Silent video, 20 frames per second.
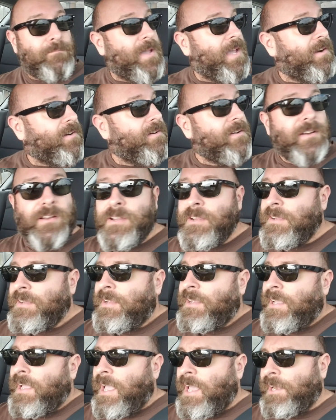better.
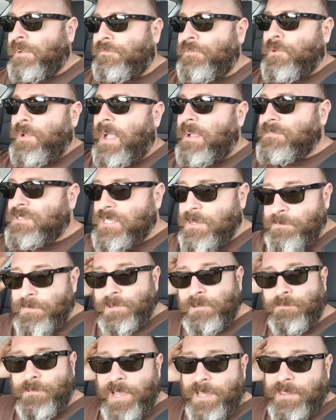And if you have
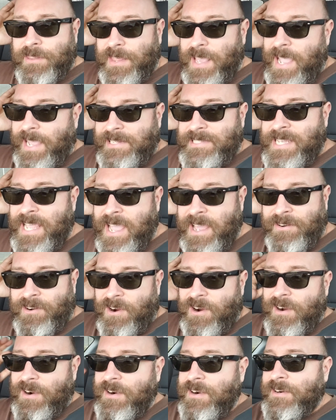someone with a
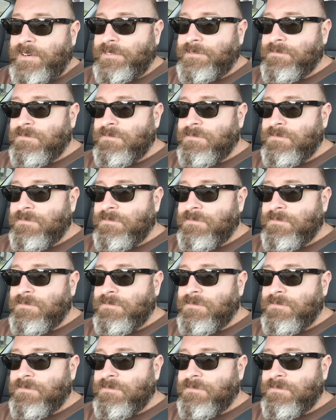10R,